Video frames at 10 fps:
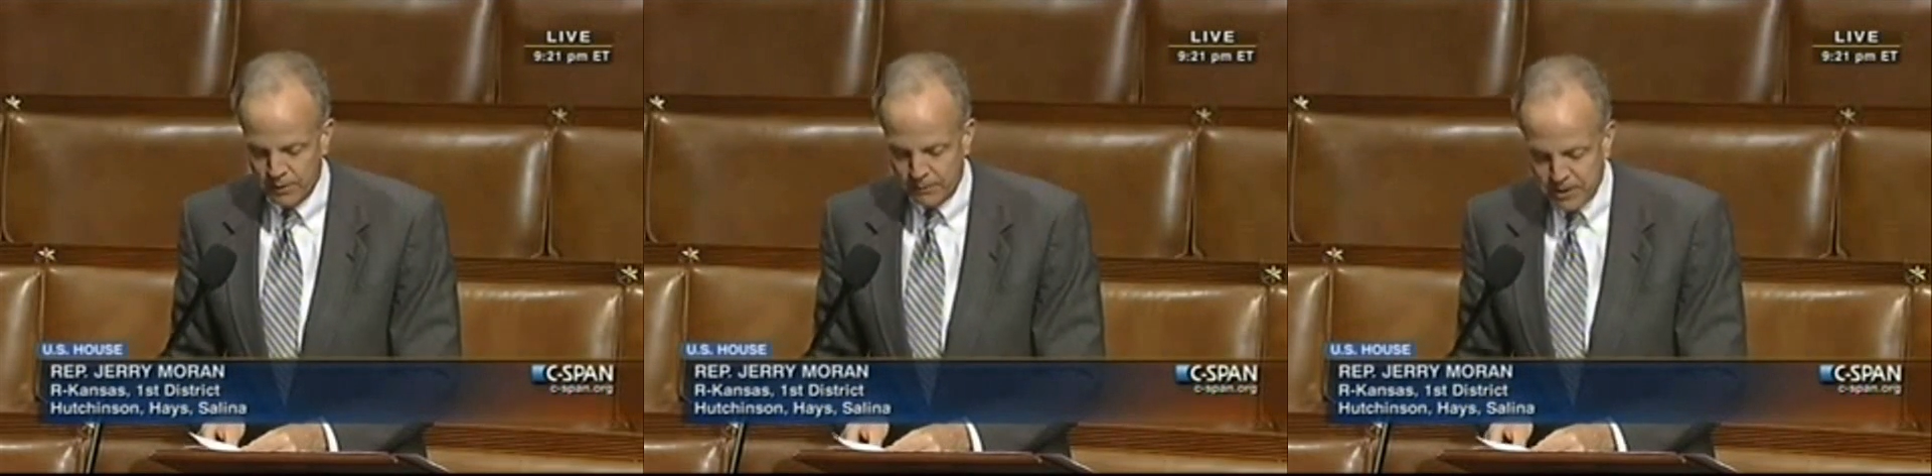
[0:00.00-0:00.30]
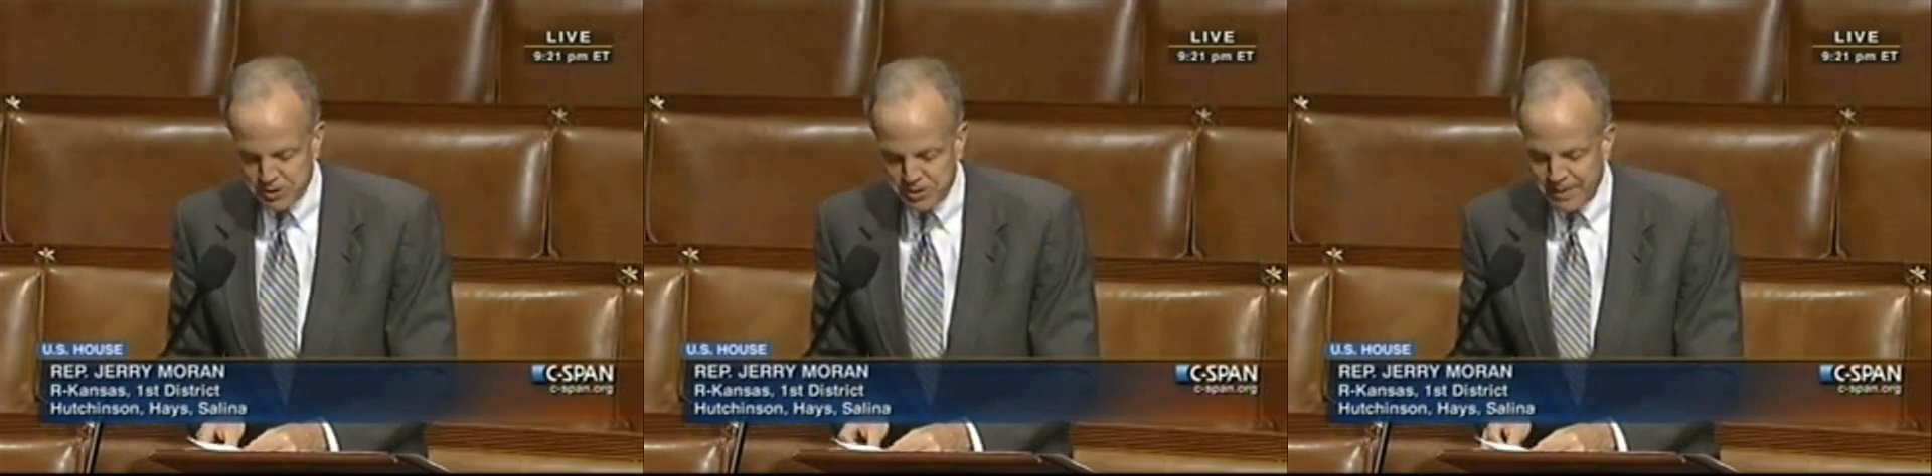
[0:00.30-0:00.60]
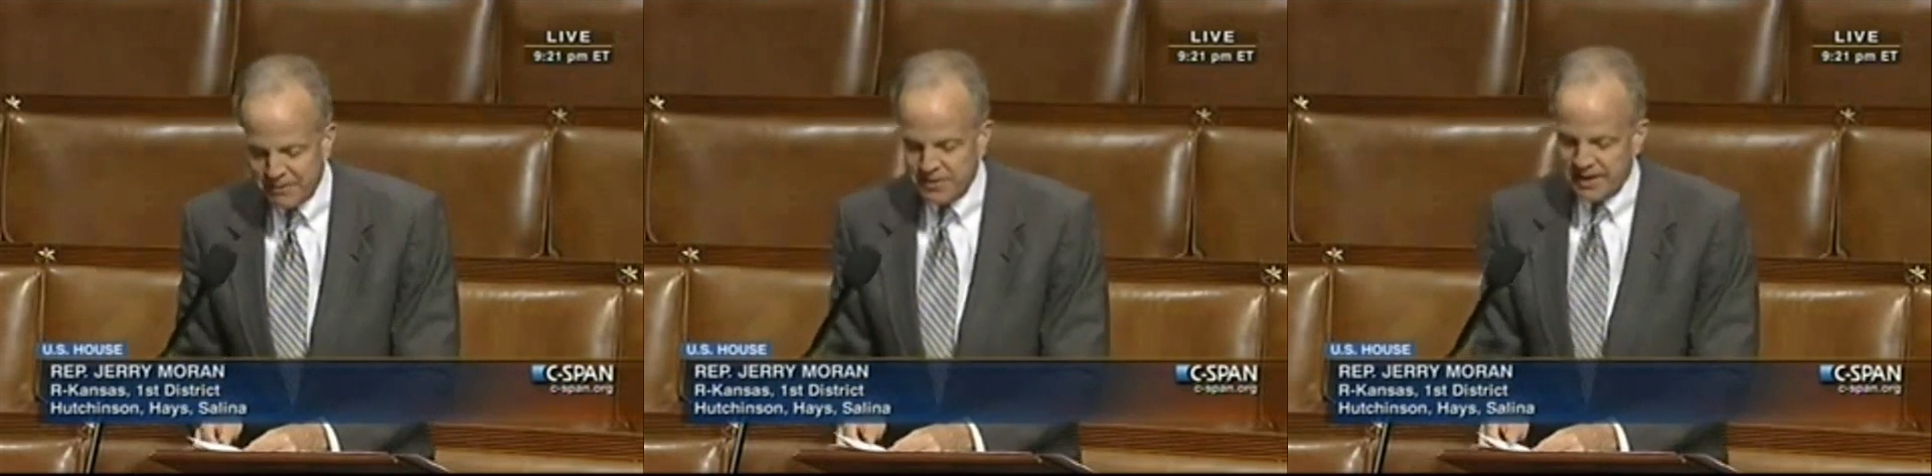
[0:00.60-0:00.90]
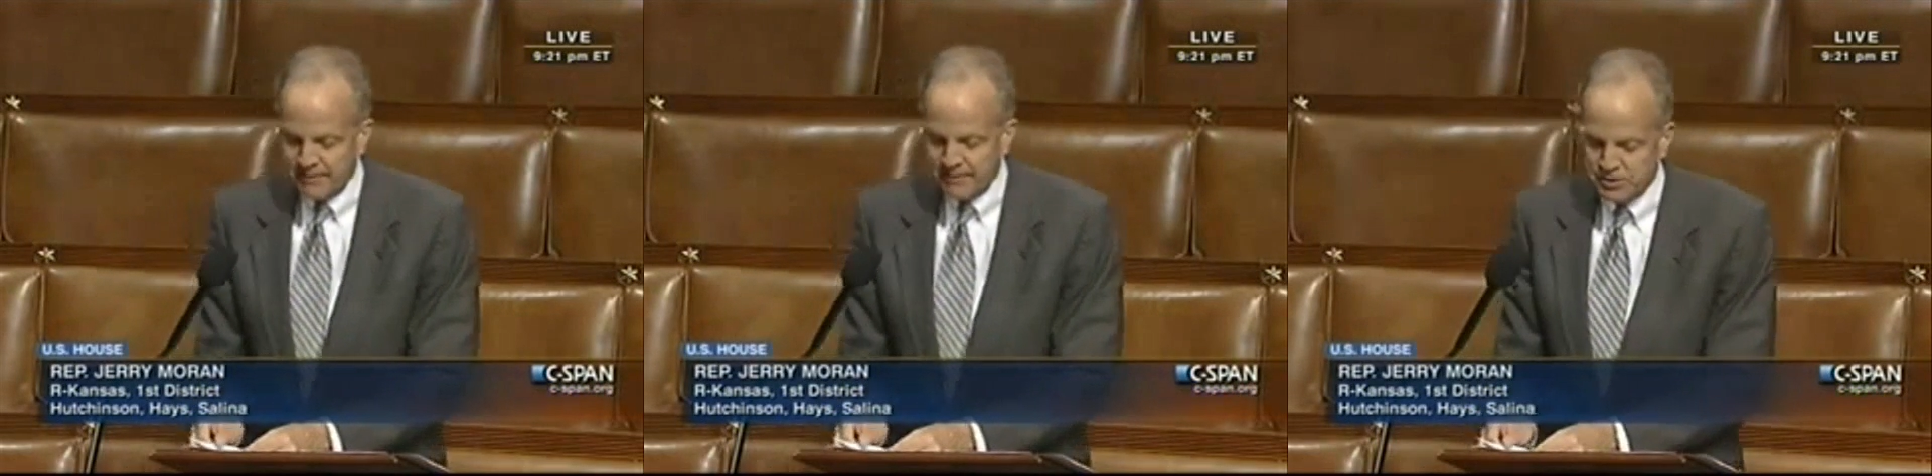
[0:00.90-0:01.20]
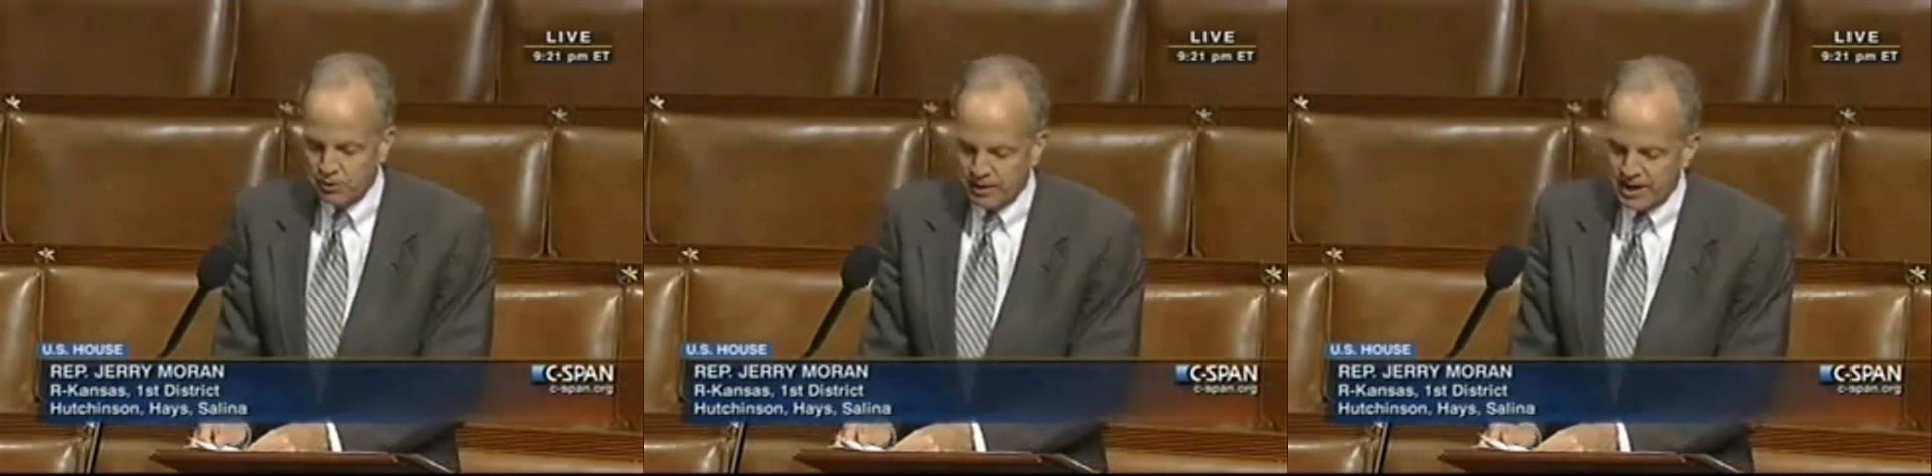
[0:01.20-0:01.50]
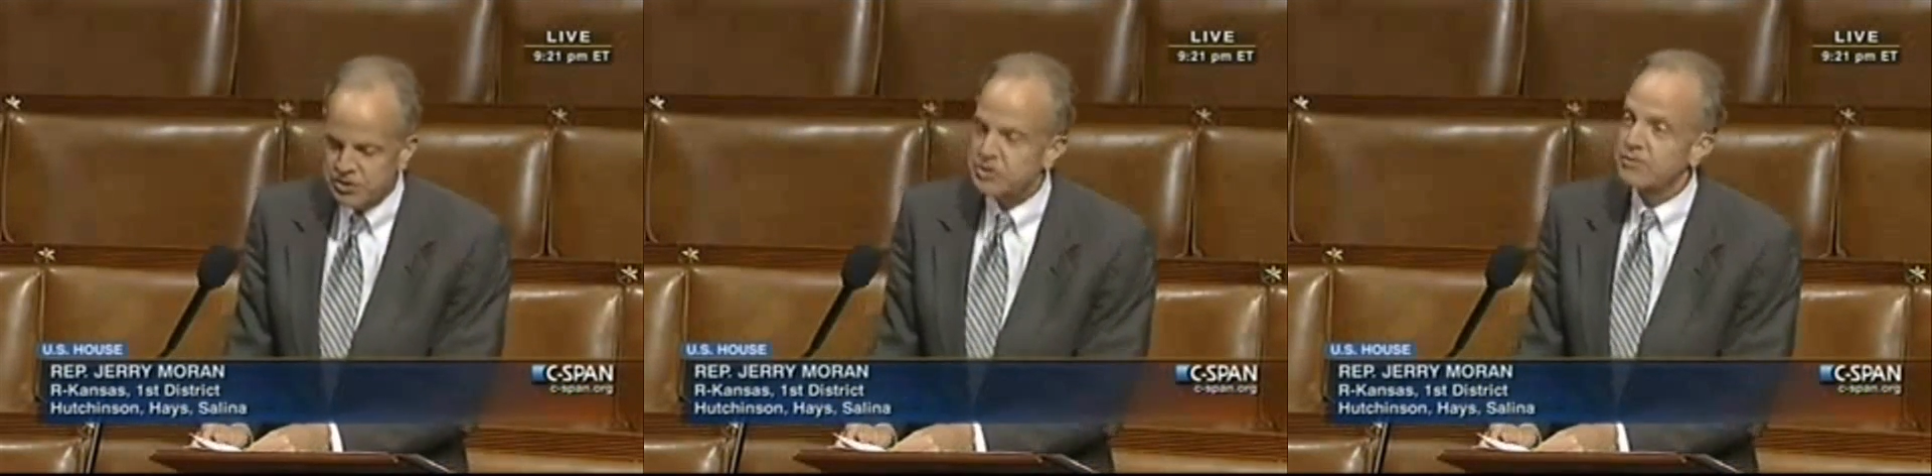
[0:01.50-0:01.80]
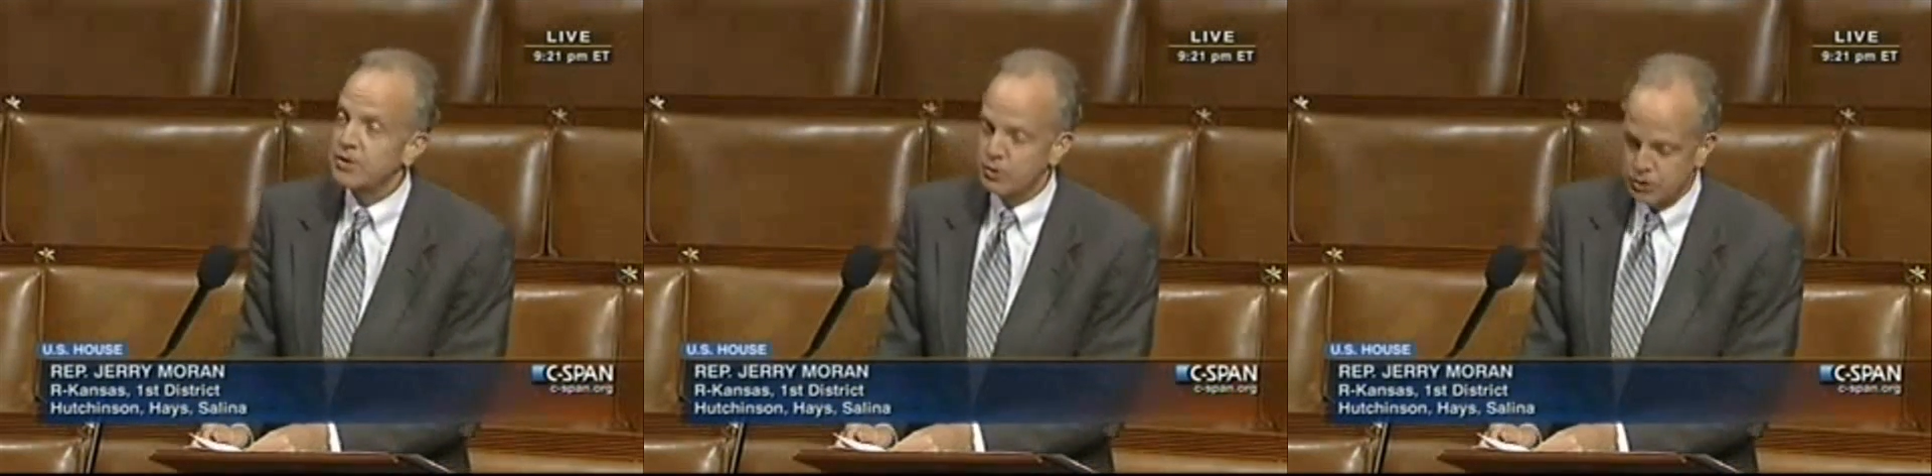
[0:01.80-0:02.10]
When pressured about the names and locations
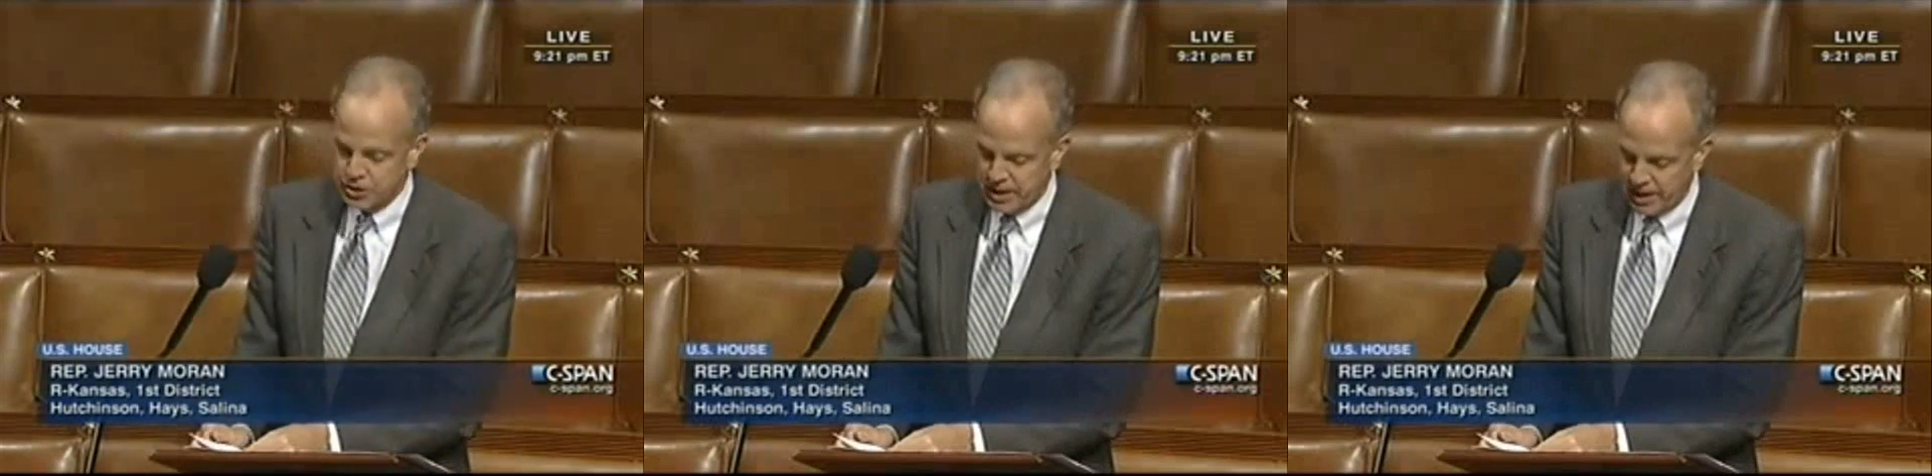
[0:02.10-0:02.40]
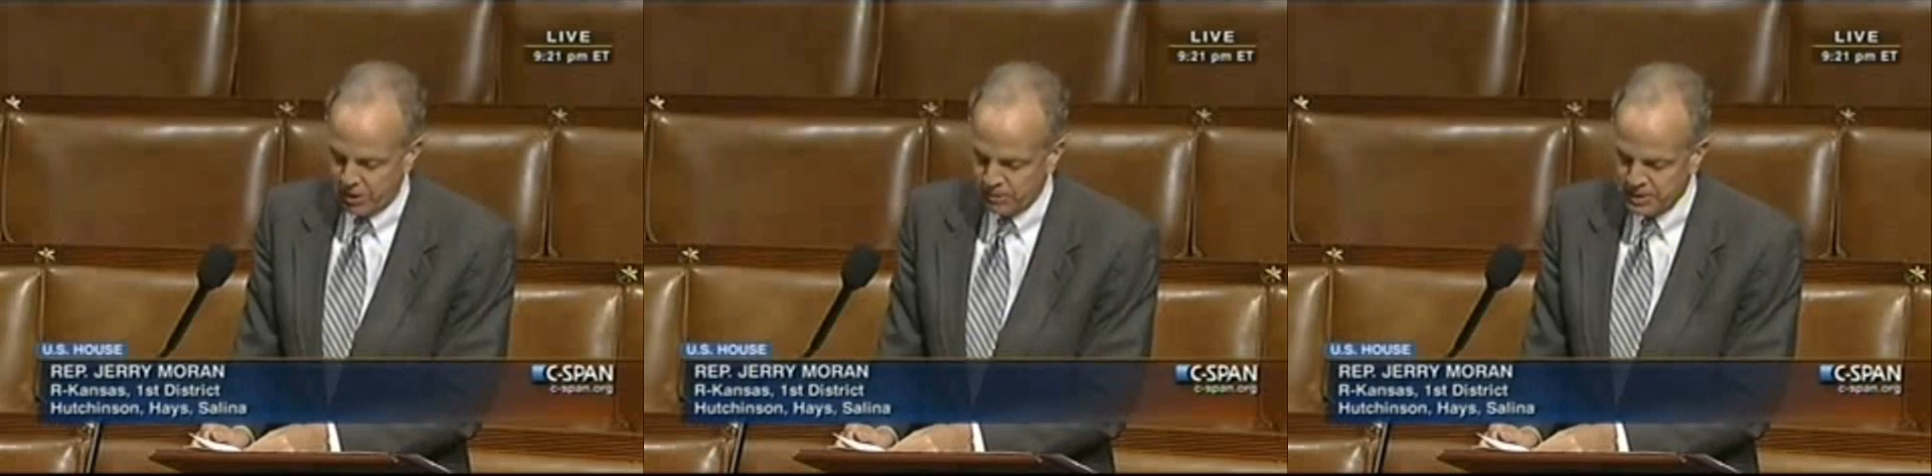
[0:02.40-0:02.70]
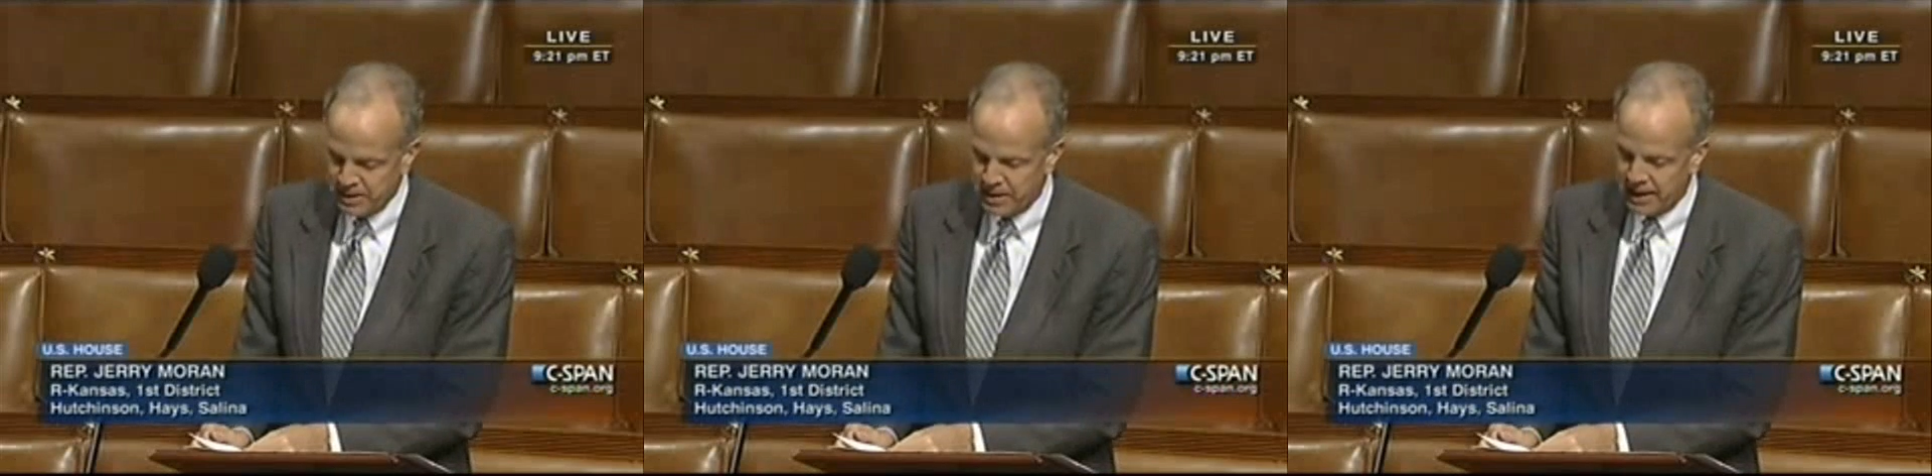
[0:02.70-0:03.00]
of those she helped,